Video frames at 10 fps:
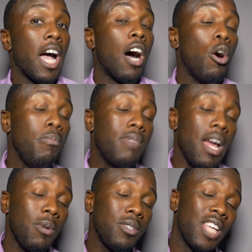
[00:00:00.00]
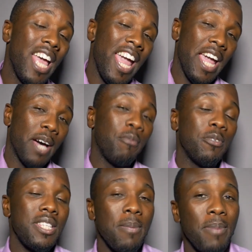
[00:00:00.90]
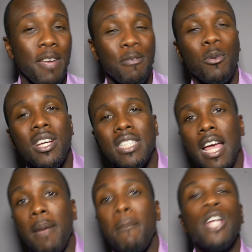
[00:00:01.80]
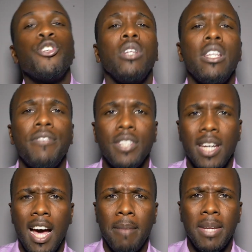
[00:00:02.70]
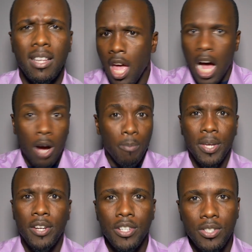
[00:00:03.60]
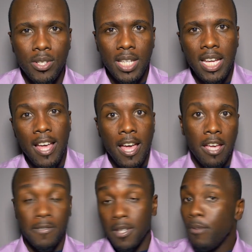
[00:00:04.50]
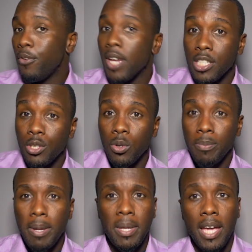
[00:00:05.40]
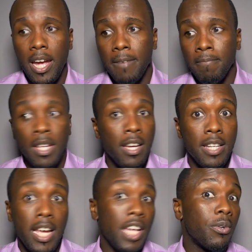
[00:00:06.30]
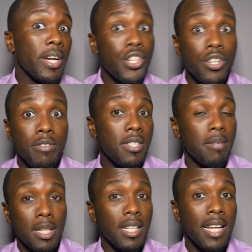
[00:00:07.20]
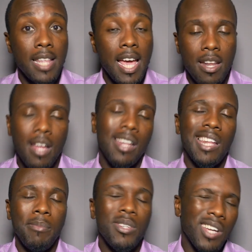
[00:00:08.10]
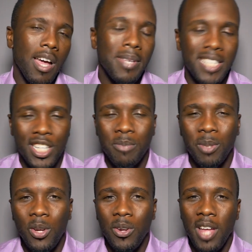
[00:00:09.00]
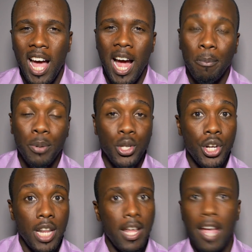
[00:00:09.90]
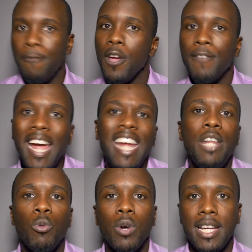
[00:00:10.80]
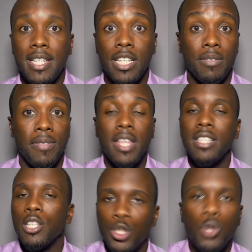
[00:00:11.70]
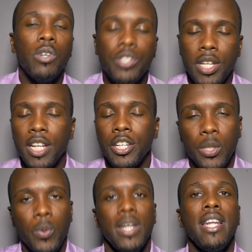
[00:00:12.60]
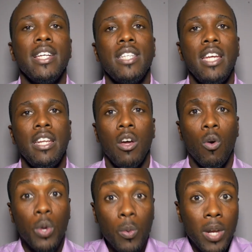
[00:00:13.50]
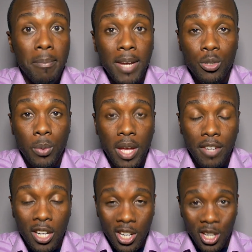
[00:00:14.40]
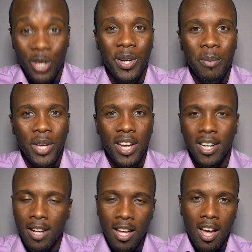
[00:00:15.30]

I hope that was a helpful tip. If it was, make sure you leave it in the comment. I'm curious to see if some of you guys are doing maybe an iteration of something like that. Let me know in the comment section below. I appreciate it. If you have any more ideas of things that you want to hear in 2019, we want to make sure we have an incredible year.